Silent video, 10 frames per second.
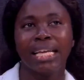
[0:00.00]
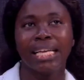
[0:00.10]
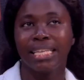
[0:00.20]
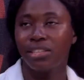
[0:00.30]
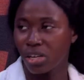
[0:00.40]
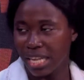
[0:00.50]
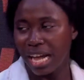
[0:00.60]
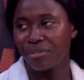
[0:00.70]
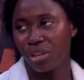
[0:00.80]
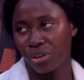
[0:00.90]
It does
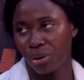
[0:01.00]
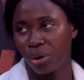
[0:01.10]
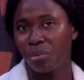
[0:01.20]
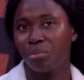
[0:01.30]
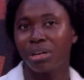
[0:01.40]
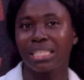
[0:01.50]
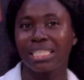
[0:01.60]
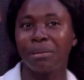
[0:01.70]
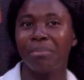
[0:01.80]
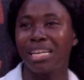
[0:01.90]
have a cure, but
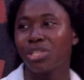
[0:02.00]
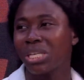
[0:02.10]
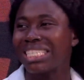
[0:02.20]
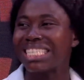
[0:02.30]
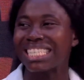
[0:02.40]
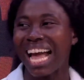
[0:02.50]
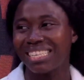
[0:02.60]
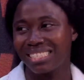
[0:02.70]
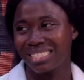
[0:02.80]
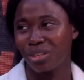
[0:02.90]
it depends on the
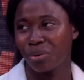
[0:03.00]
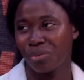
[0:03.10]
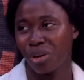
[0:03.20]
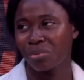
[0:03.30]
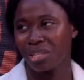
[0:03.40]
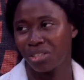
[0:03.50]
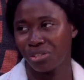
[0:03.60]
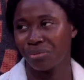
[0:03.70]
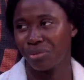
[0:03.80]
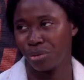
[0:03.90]
size of the
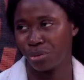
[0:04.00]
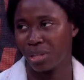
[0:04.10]
obstetric fistula.